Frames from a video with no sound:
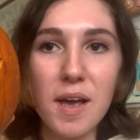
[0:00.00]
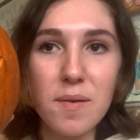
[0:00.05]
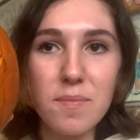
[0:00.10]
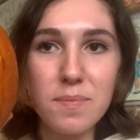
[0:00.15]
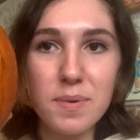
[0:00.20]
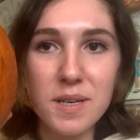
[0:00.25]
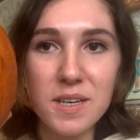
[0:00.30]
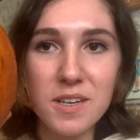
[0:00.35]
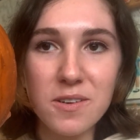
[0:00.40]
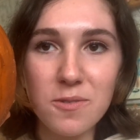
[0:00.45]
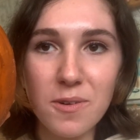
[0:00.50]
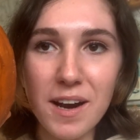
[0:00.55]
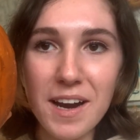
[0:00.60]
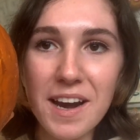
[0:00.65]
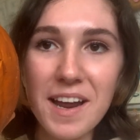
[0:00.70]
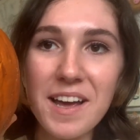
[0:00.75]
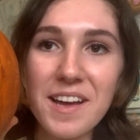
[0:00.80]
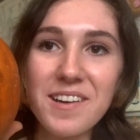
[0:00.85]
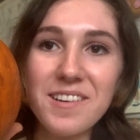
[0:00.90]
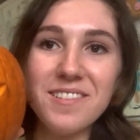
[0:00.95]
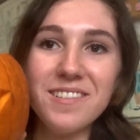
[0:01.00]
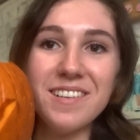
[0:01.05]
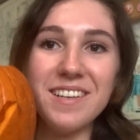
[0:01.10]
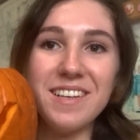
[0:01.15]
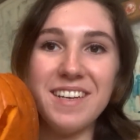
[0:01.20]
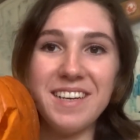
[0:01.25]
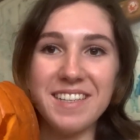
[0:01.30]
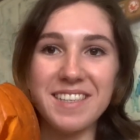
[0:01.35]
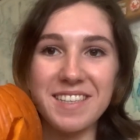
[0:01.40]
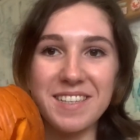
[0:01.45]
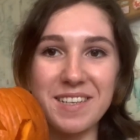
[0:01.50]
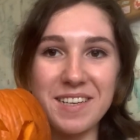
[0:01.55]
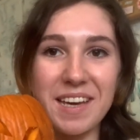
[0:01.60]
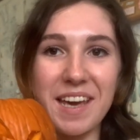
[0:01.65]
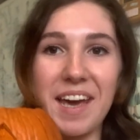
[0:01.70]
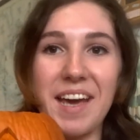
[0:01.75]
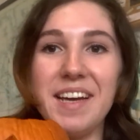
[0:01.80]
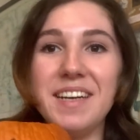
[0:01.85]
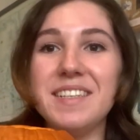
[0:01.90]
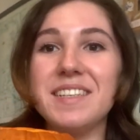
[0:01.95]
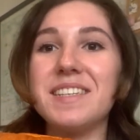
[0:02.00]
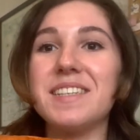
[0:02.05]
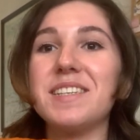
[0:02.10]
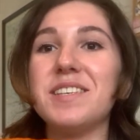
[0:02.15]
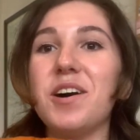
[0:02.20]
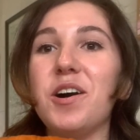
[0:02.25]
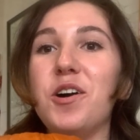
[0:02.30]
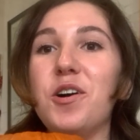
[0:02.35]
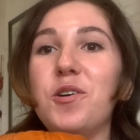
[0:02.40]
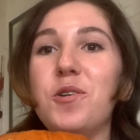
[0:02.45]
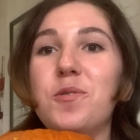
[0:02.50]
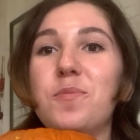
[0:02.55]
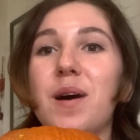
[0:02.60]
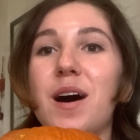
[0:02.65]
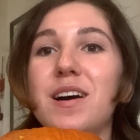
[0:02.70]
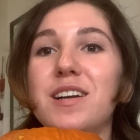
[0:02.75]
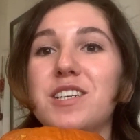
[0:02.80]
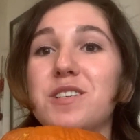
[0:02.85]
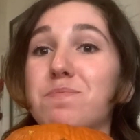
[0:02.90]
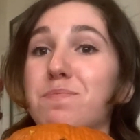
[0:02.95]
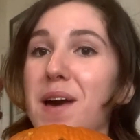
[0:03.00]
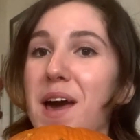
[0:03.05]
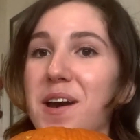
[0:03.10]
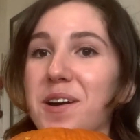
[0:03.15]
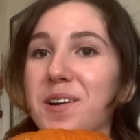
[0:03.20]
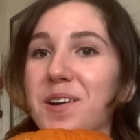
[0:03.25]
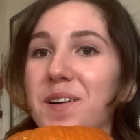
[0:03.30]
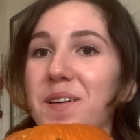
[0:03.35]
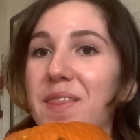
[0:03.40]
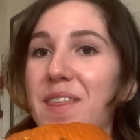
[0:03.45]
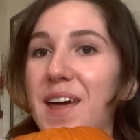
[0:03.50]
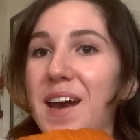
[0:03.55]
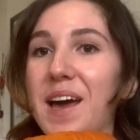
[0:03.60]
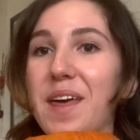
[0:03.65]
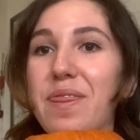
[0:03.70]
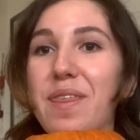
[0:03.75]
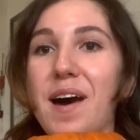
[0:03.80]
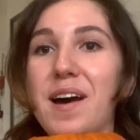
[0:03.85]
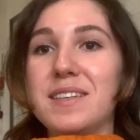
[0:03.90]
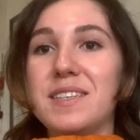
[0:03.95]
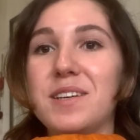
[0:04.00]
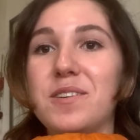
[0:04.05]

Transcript: But right now, it's looking so much better than I thought.